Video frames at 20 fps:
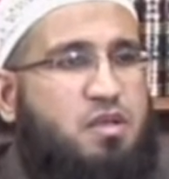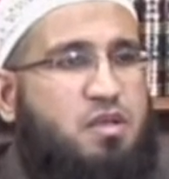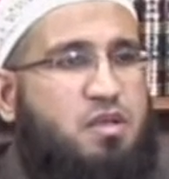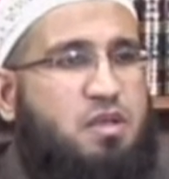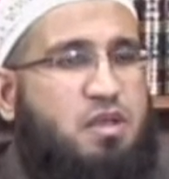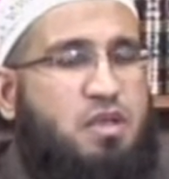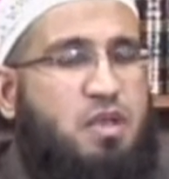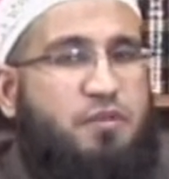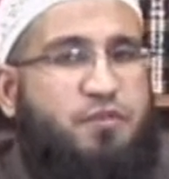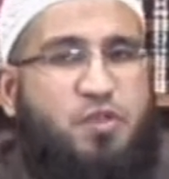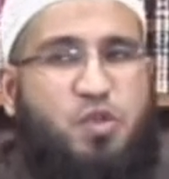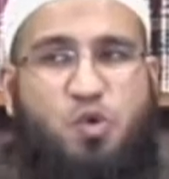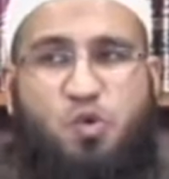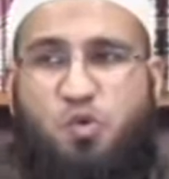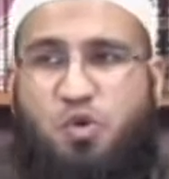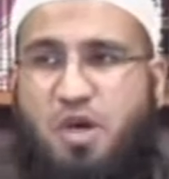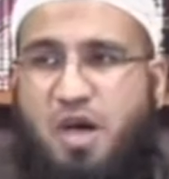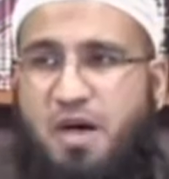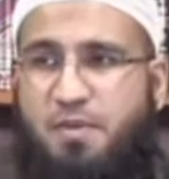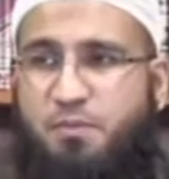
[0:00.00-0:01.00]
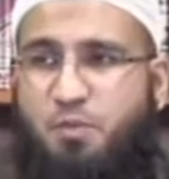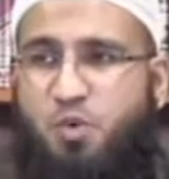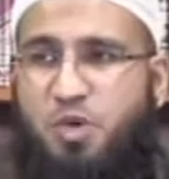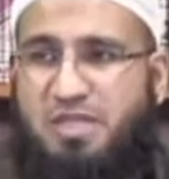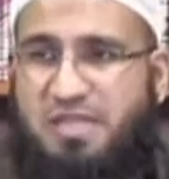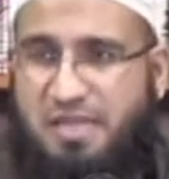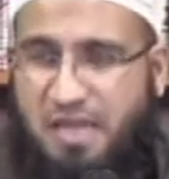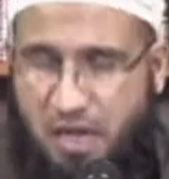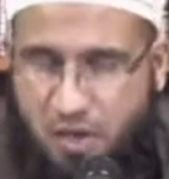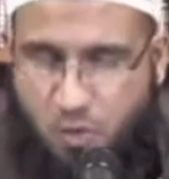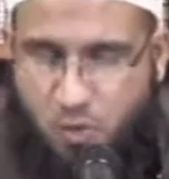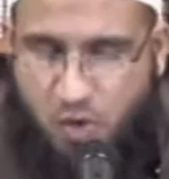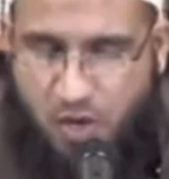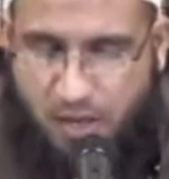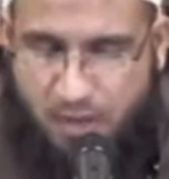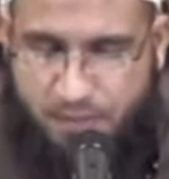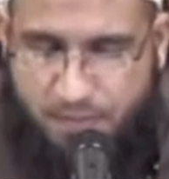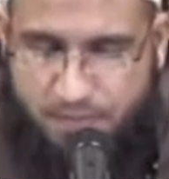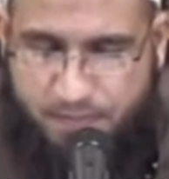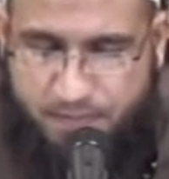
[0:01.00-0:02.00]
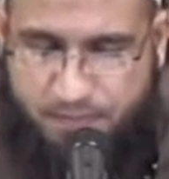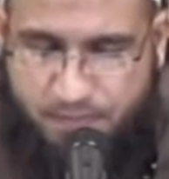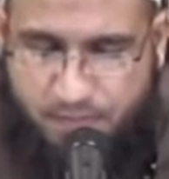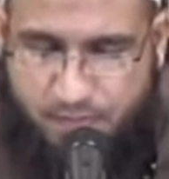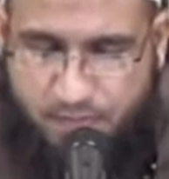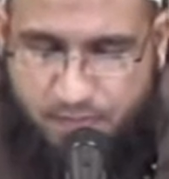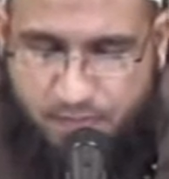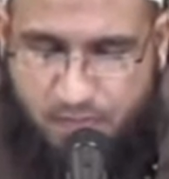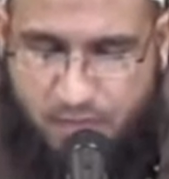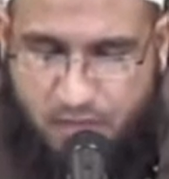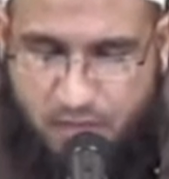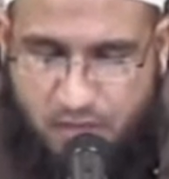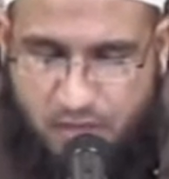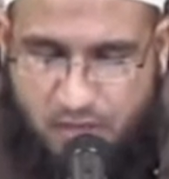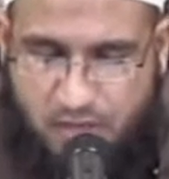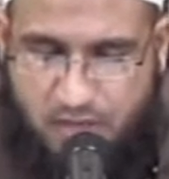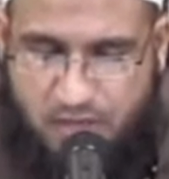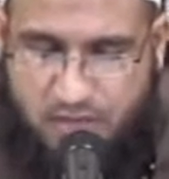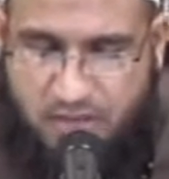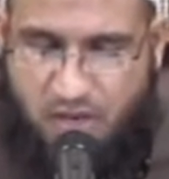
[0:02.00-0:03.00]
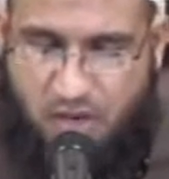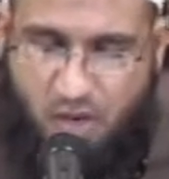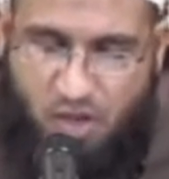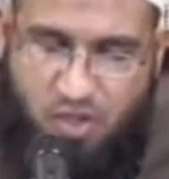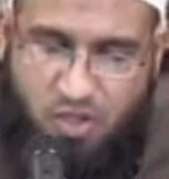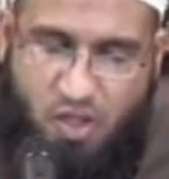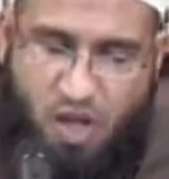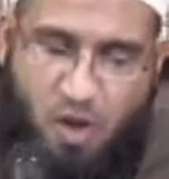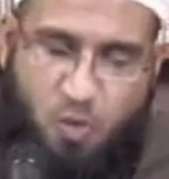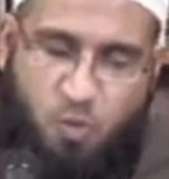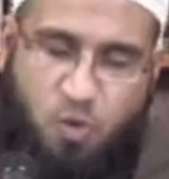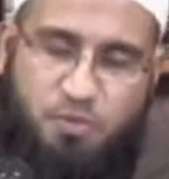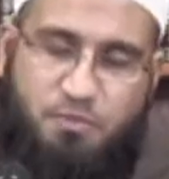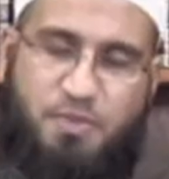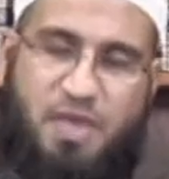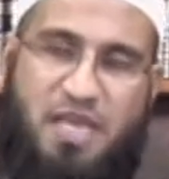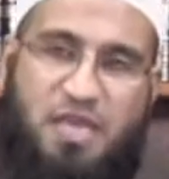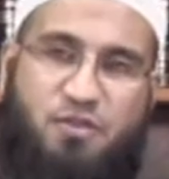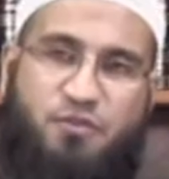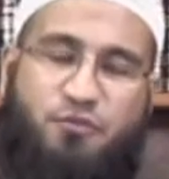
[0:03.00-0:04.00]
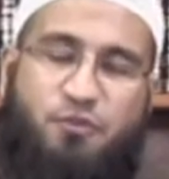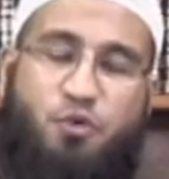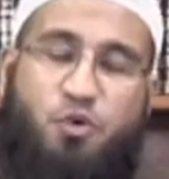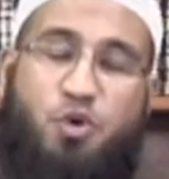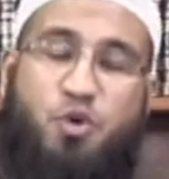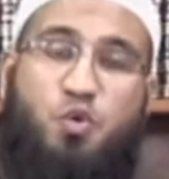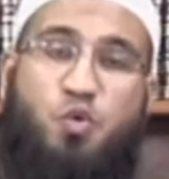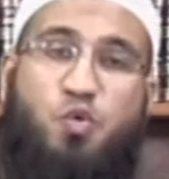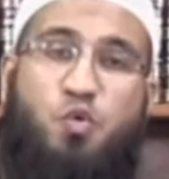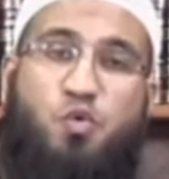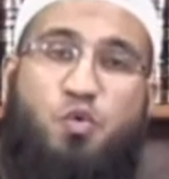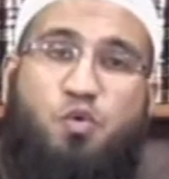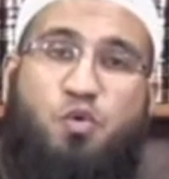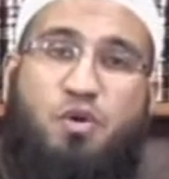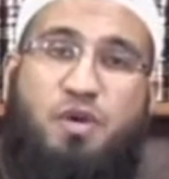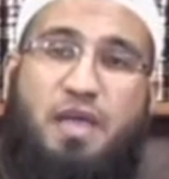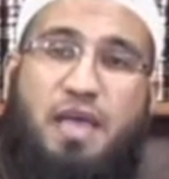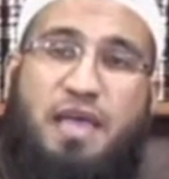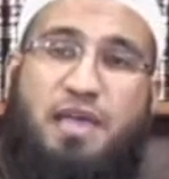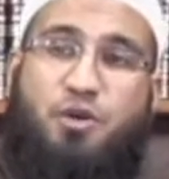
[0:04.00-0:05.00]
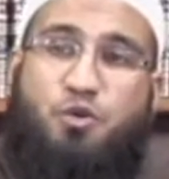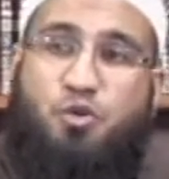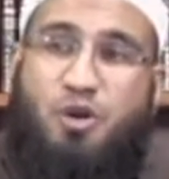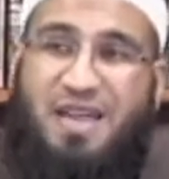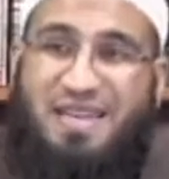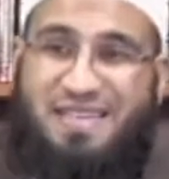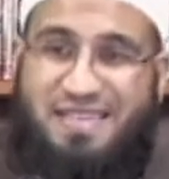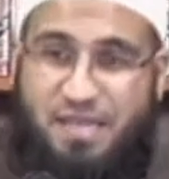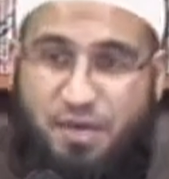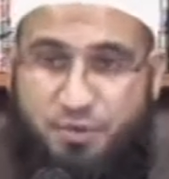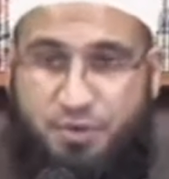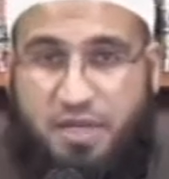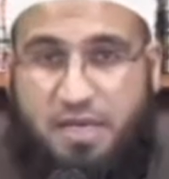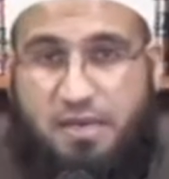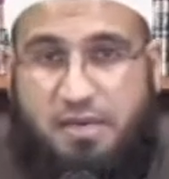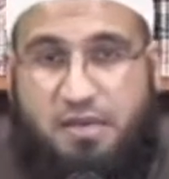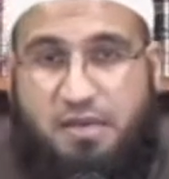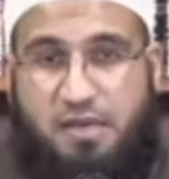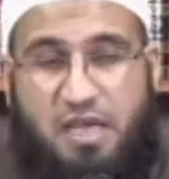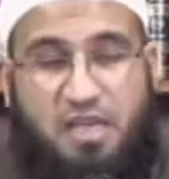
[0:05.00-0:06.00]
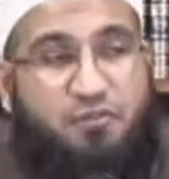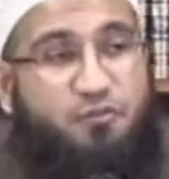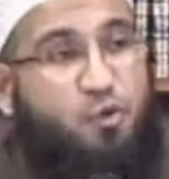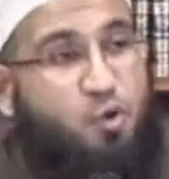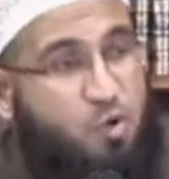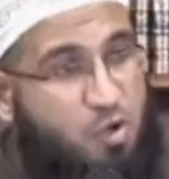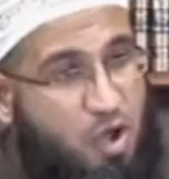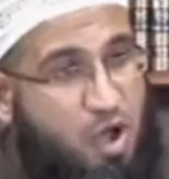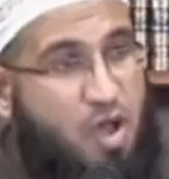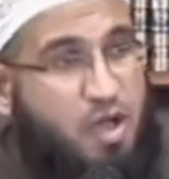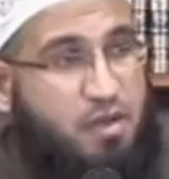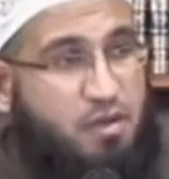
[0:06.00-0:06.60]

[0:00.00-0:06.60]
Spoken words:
if you come with taqwa, then Allah will make for you a criterion, a furqan,